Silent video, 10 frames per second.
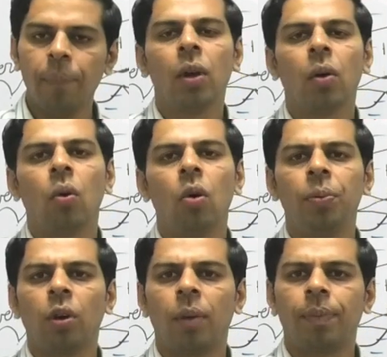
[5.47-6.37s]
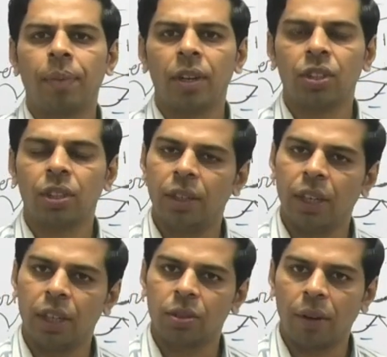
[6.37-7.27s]
Hope your preparation is
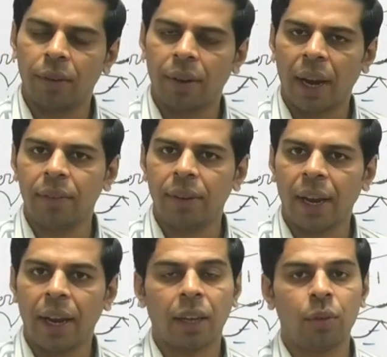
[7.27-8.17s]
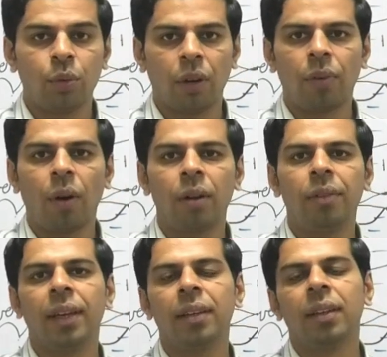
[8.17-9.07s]
on right track and you are
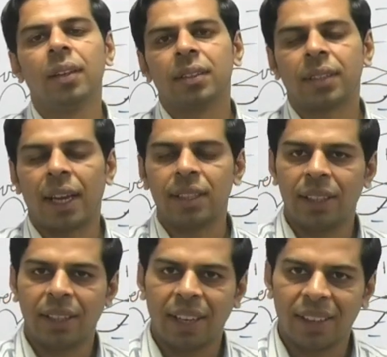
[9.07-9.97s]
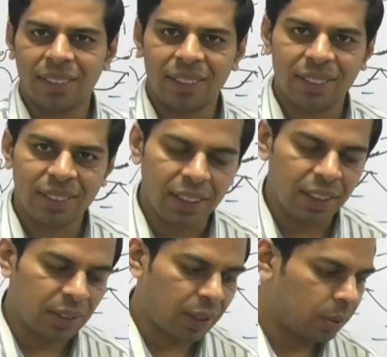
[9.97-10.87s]
following Science and Tech series
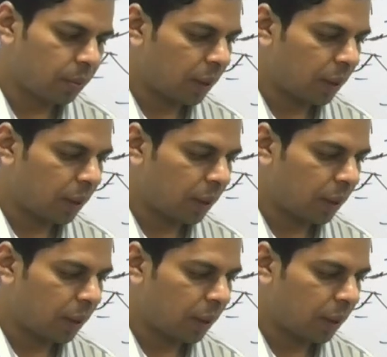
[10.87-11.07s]
as well.